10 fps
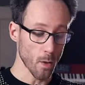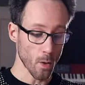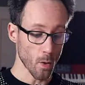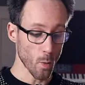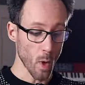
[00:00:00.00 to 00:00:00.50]

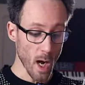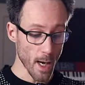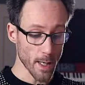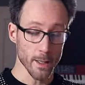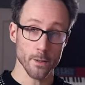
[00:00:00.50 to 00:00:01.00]
or
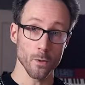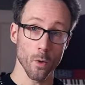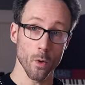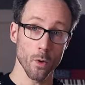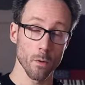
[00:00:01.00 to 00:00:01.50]
white
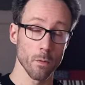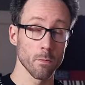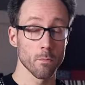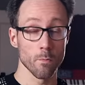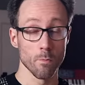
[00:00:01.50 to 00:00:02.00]
or
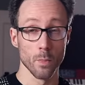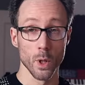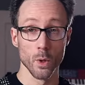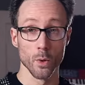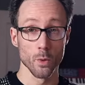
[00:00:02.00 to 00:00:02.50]

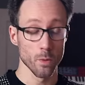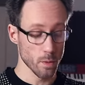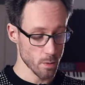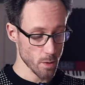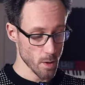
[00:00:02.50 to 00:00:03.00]
blue,
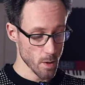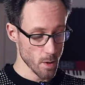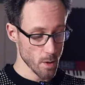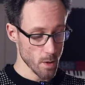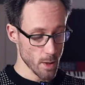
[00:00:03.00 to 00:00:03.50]

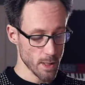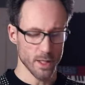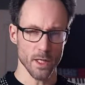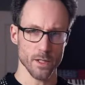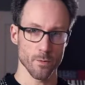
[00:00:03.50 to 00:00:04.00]
it
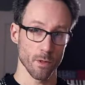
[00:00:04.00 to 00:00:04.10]
doesn't